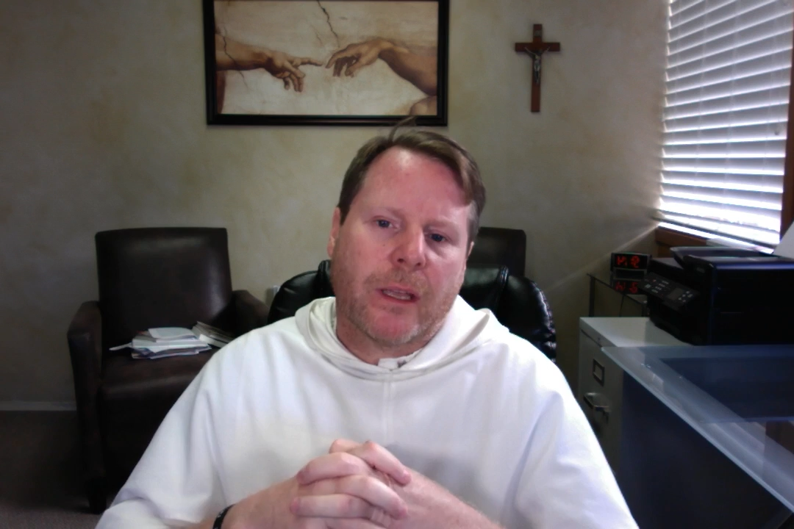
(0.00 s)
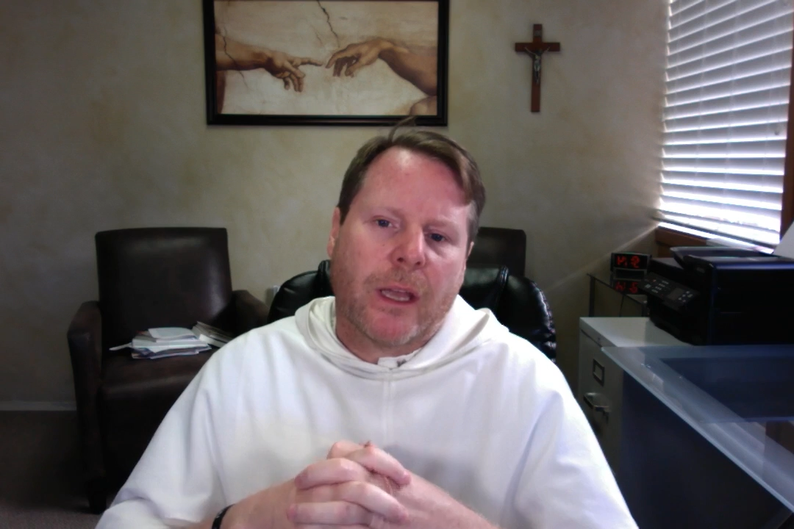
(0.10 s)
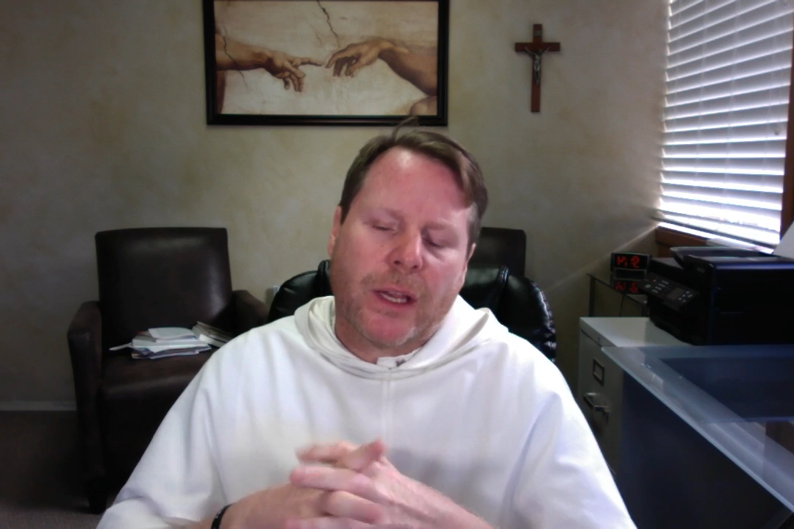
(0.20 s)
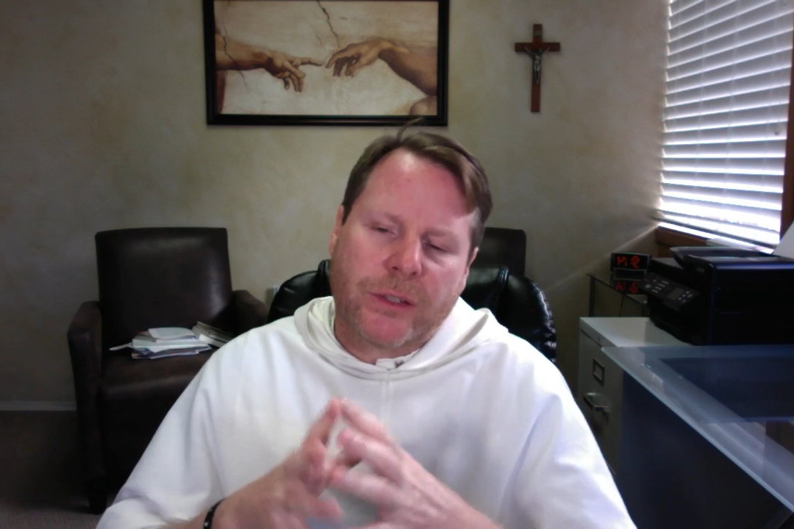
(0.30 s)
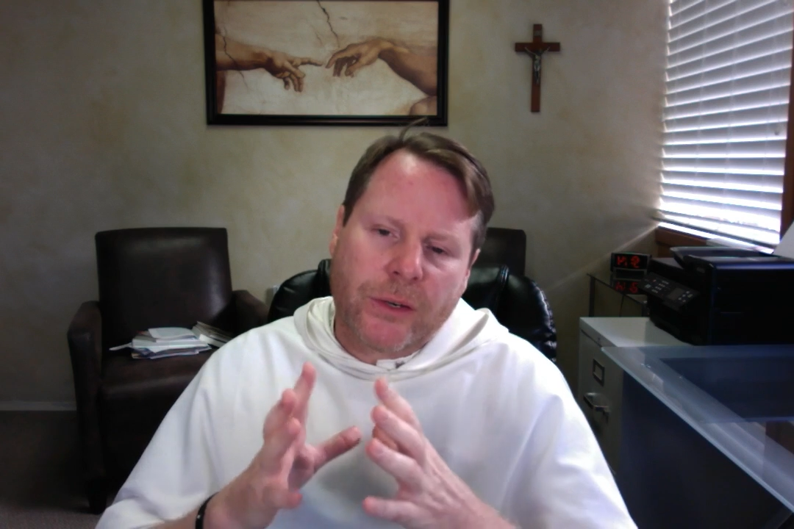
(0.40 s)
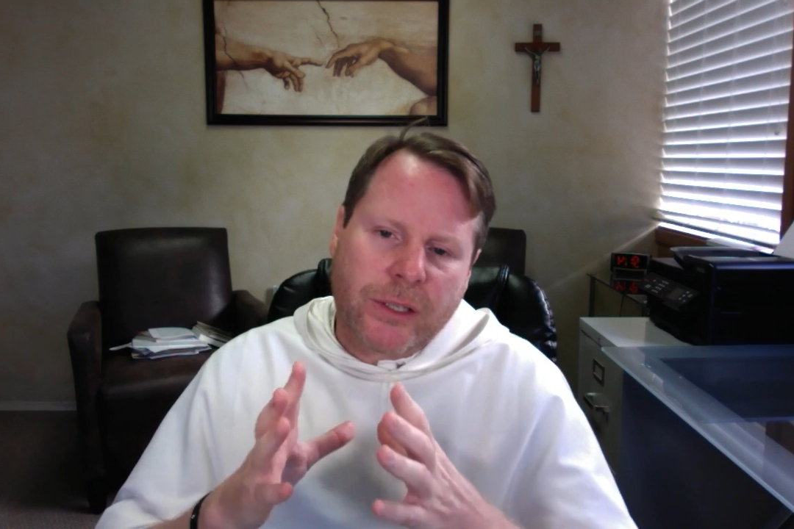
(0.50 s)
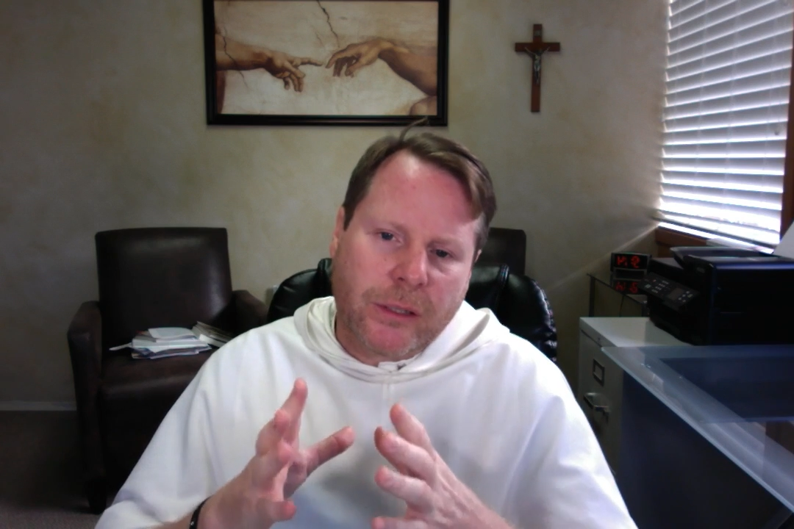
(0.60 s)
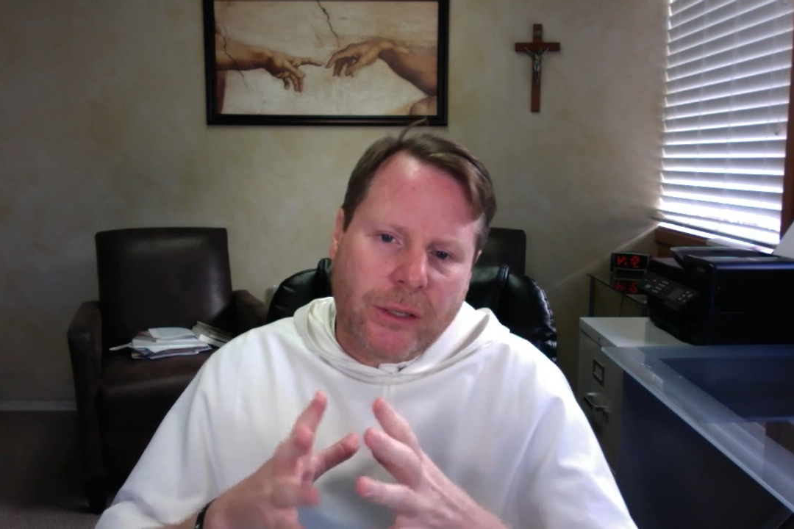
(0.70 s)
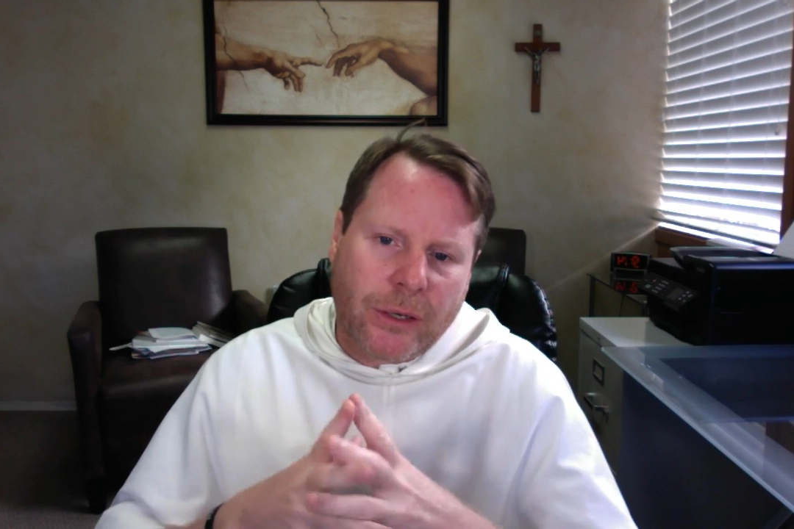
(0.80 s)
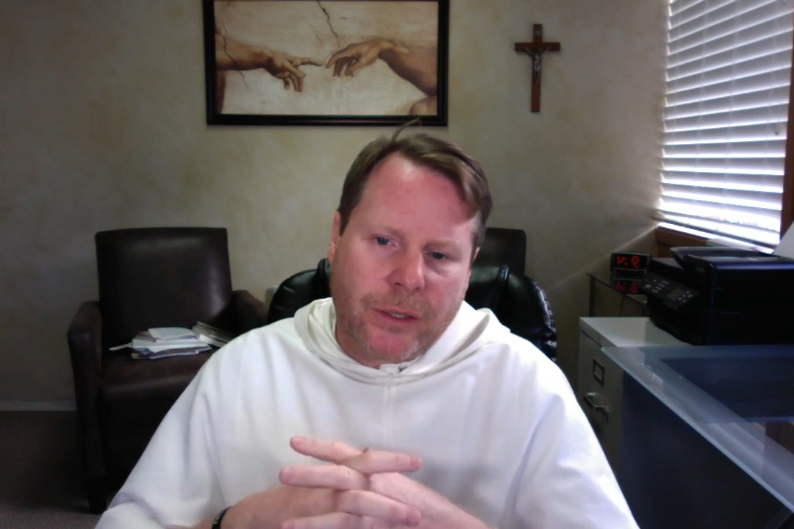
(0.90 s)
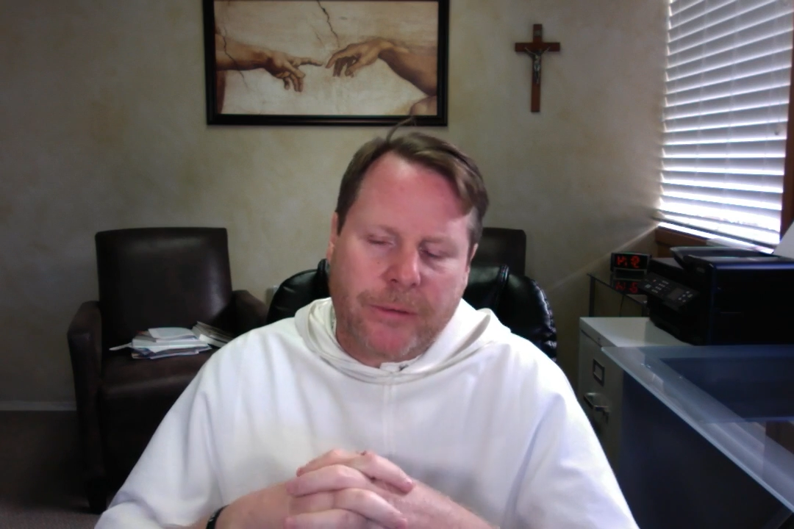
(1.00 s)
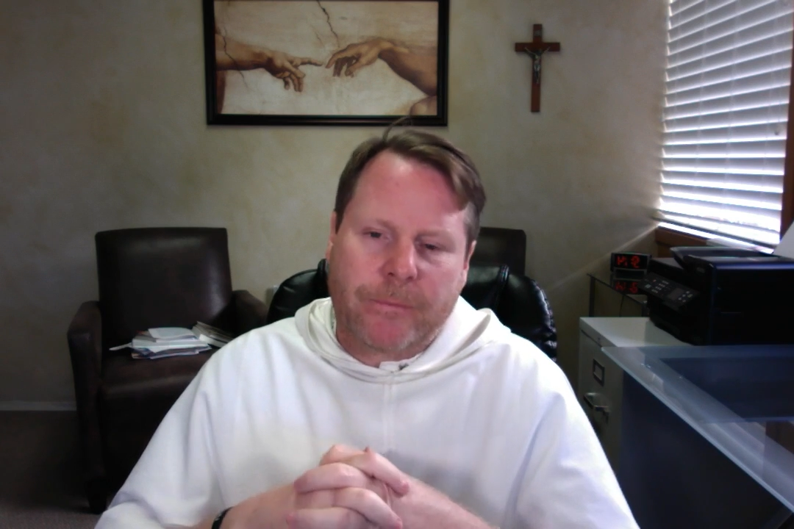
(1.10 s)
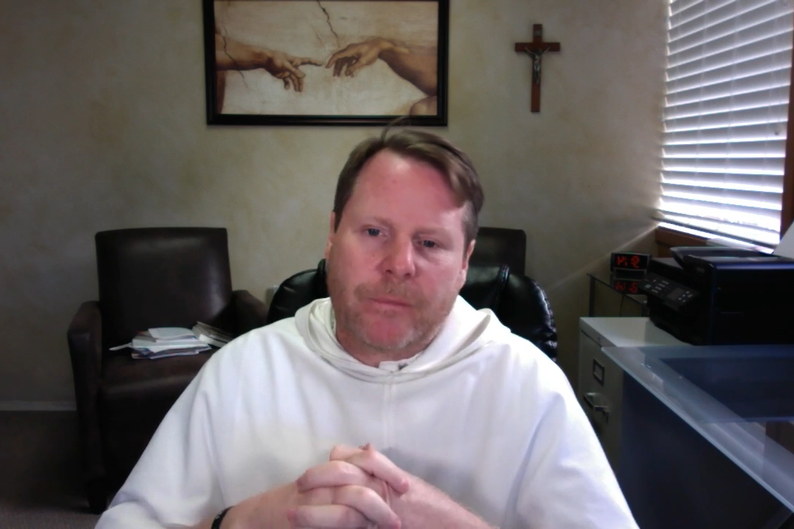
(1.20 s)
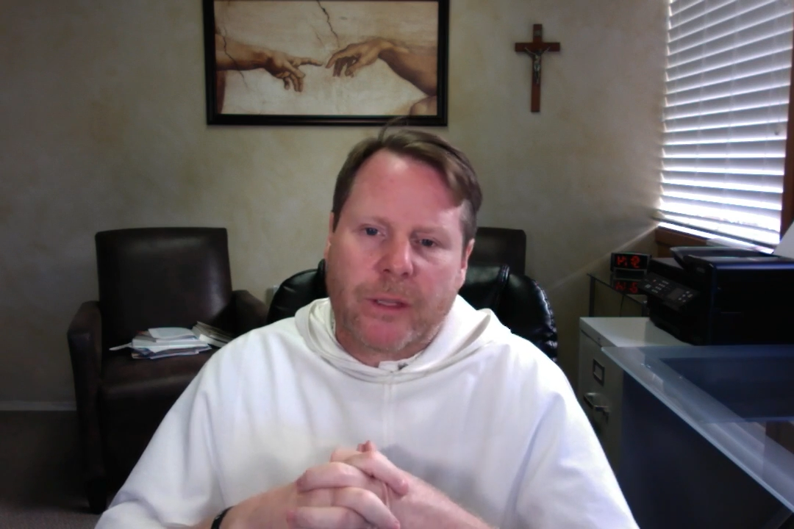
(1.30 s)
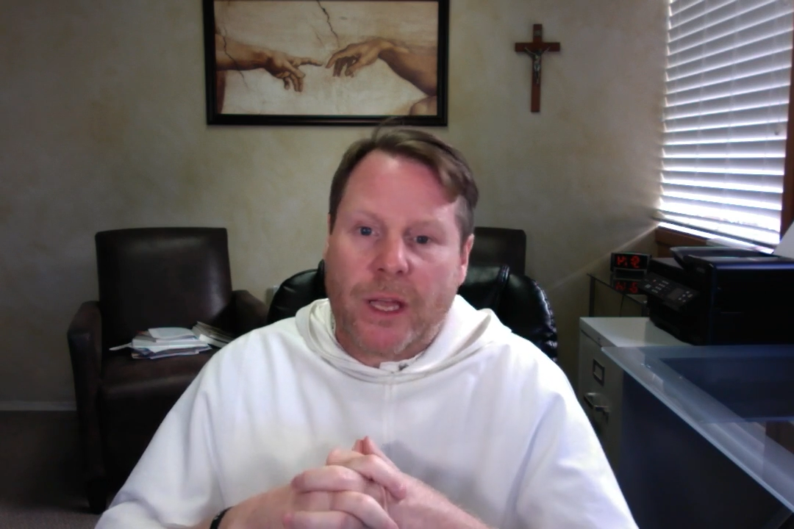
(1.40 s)
I started to learn.
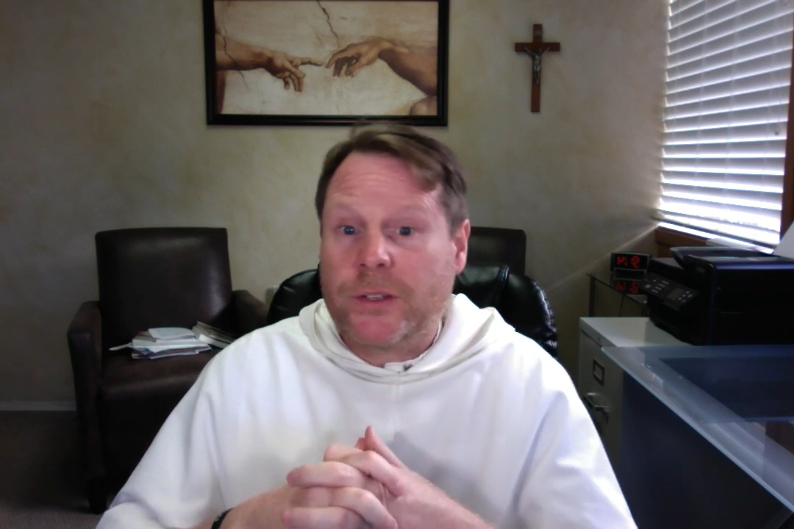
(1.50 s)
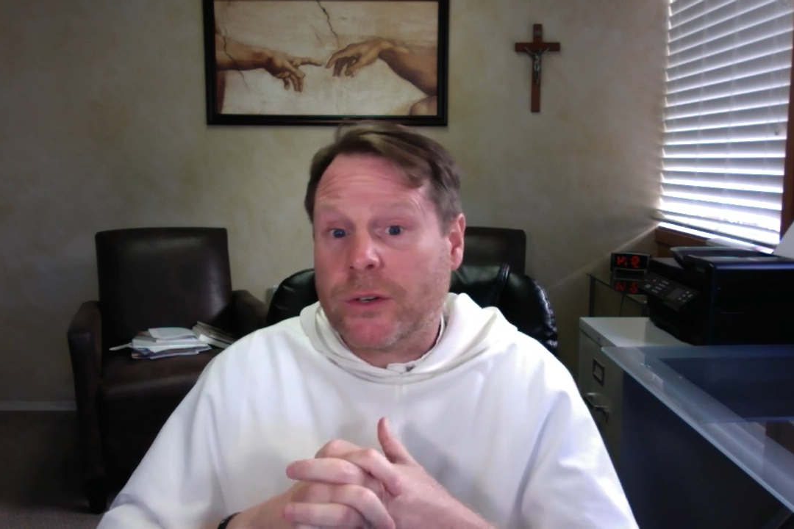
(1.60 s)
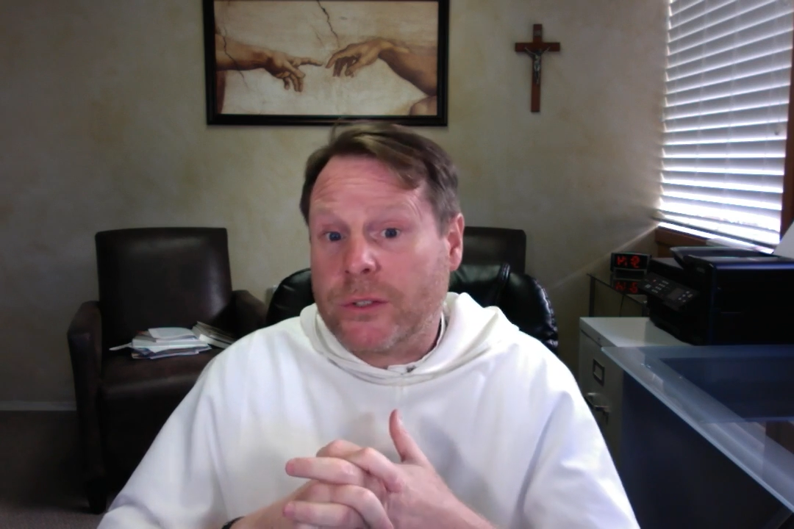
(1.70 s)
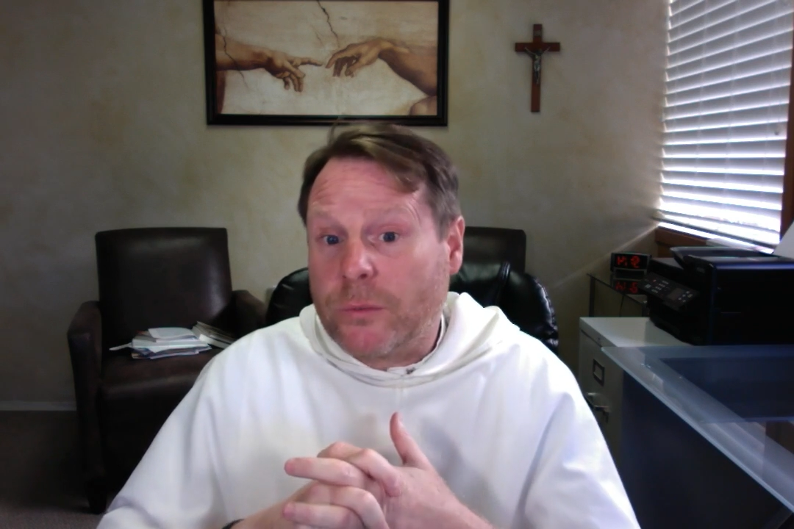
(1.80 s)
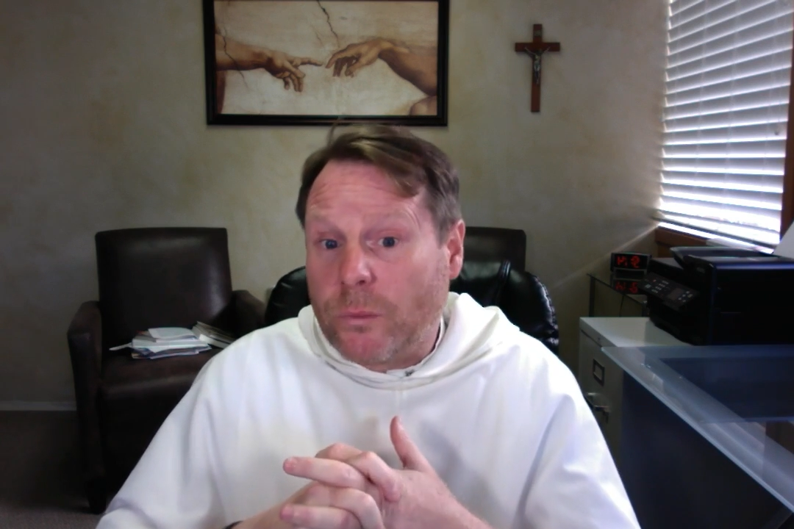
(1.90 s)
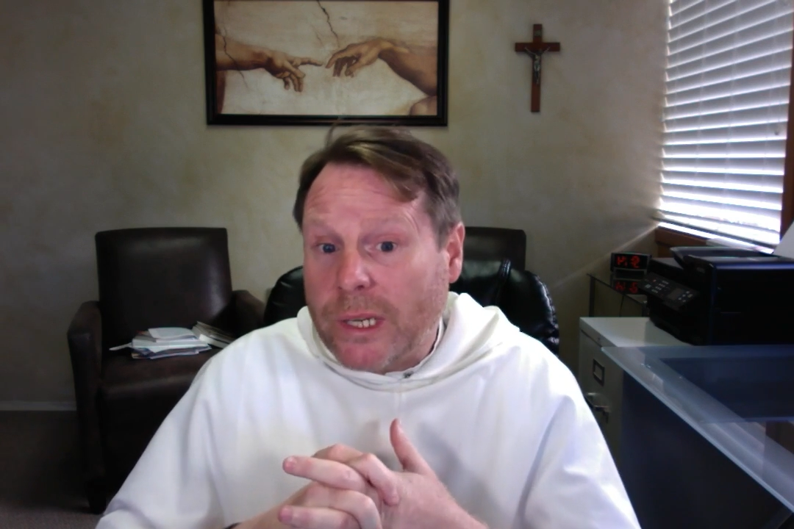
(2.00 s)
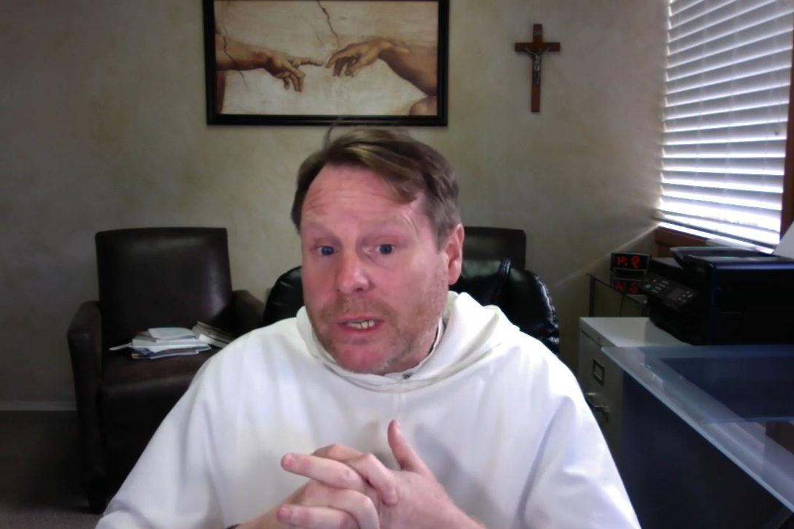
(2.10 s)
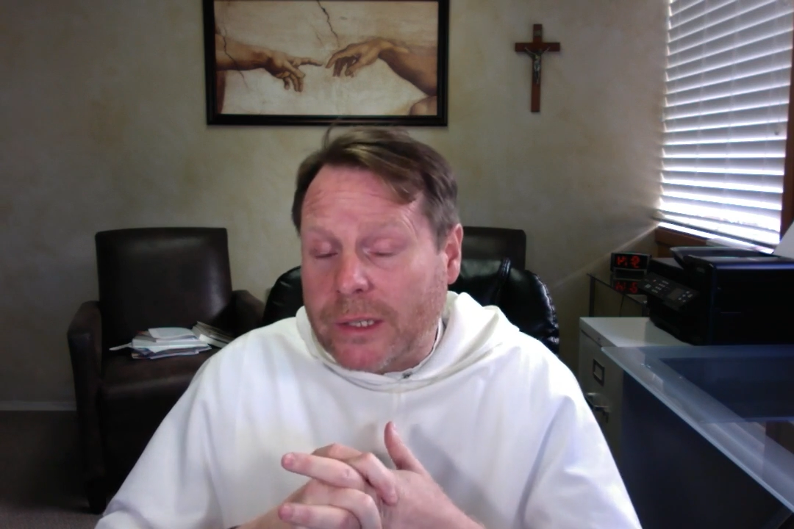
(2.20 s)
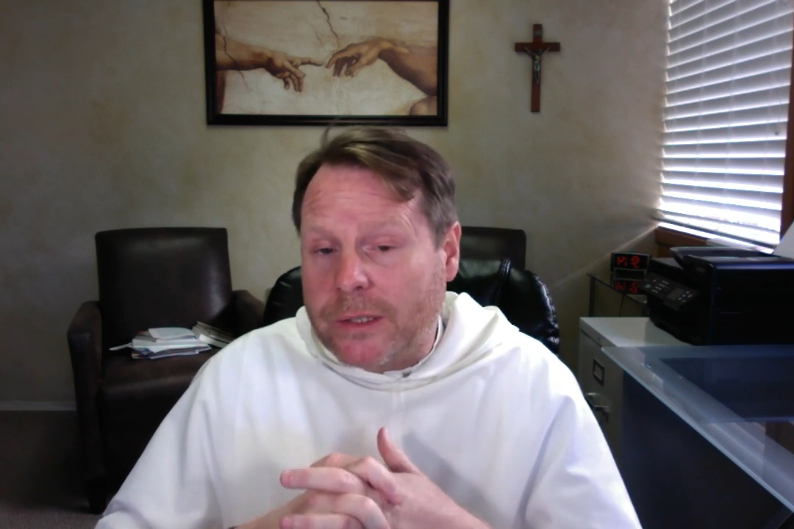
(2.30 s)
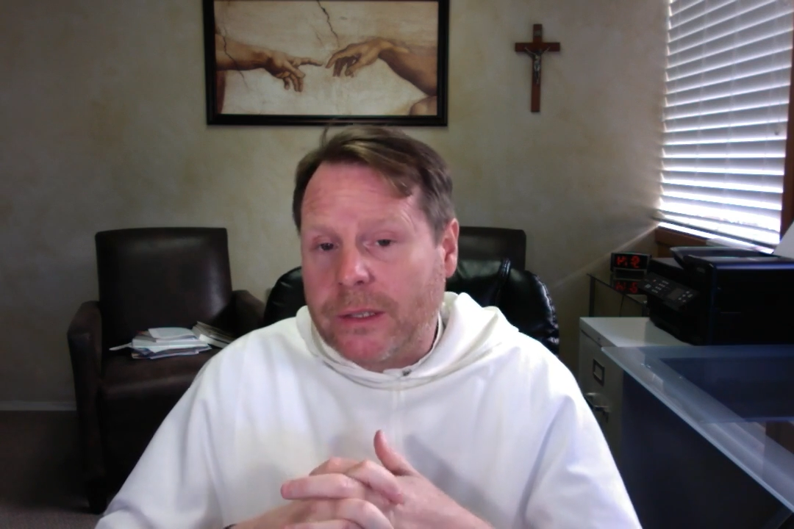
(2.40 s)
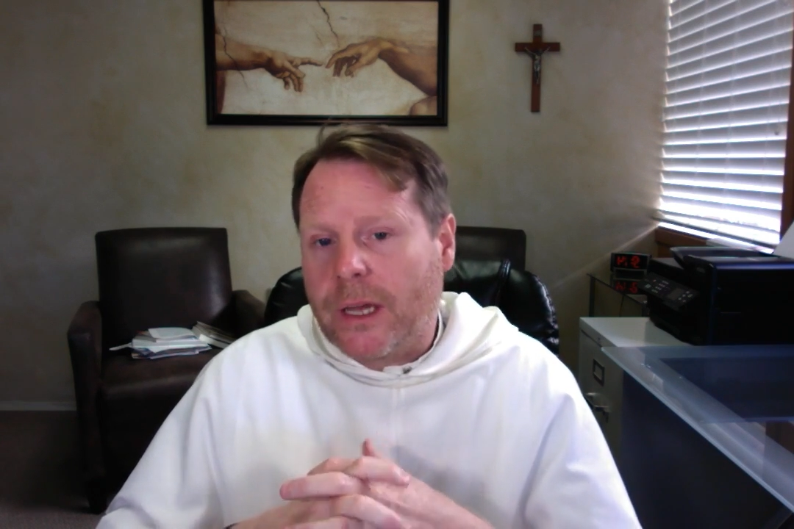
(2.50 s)
I started to read.